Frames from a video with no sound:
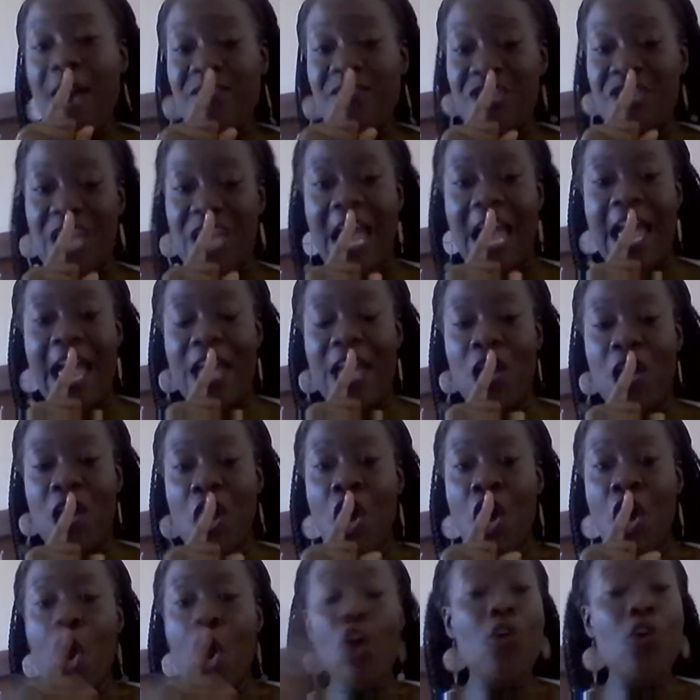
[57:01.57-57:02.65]
shut
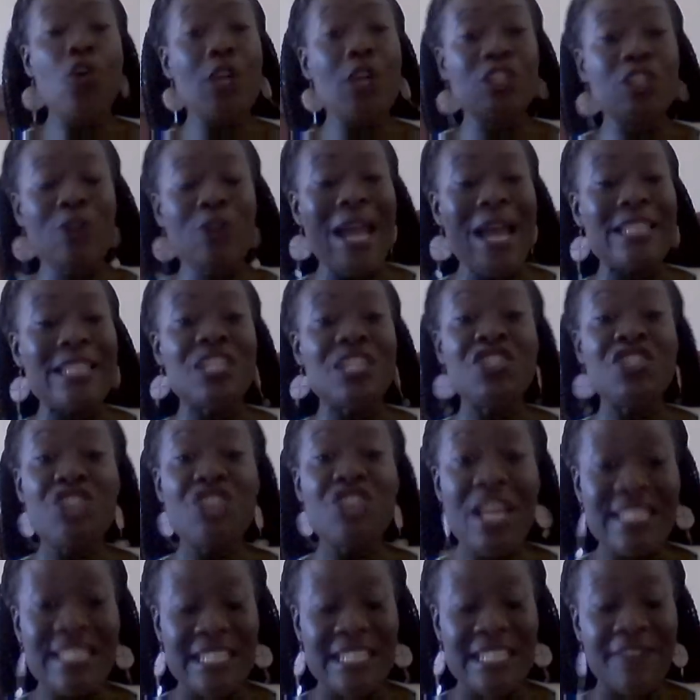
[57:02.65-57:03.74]
or who are trying to
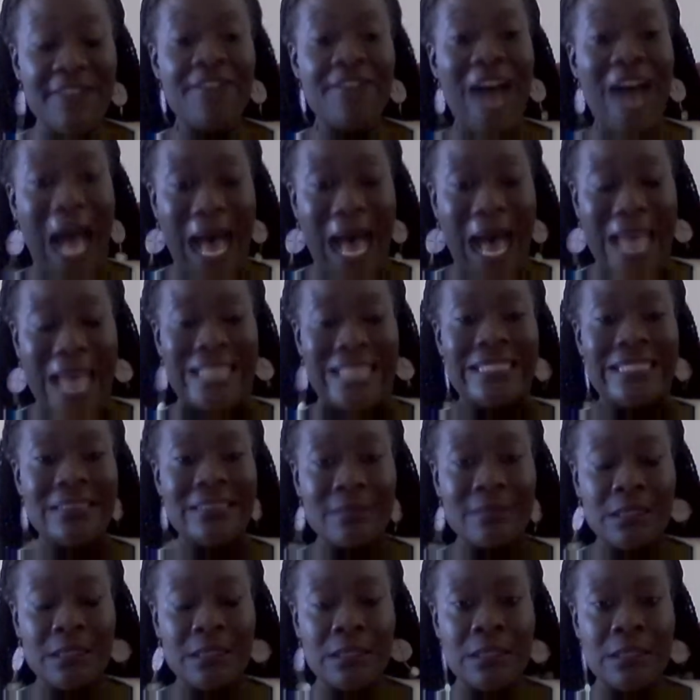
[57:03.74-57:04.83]
justify
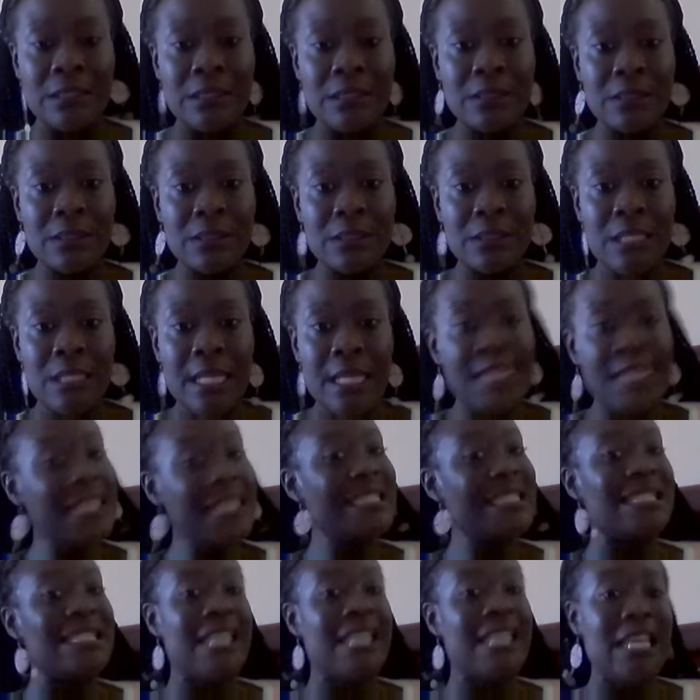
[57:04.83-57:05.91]

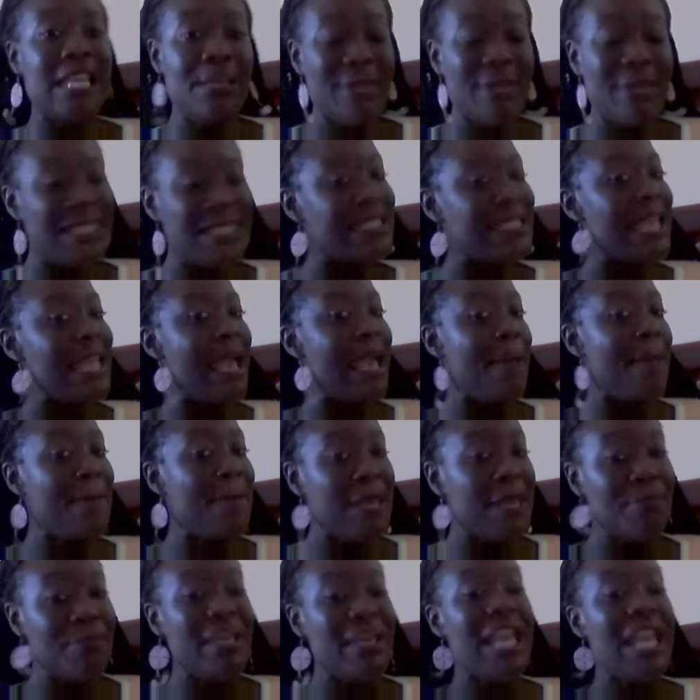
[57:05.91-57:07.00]
this scheme and
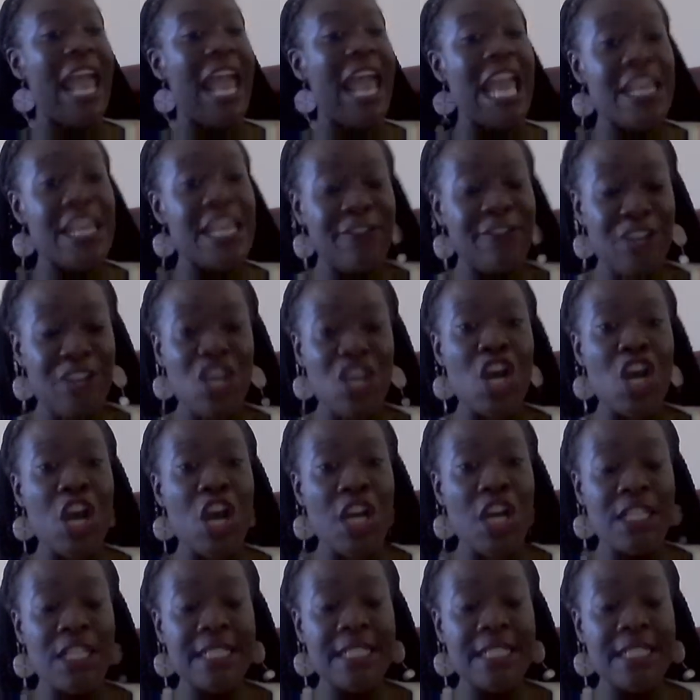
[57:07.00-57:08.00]
scamming behavior,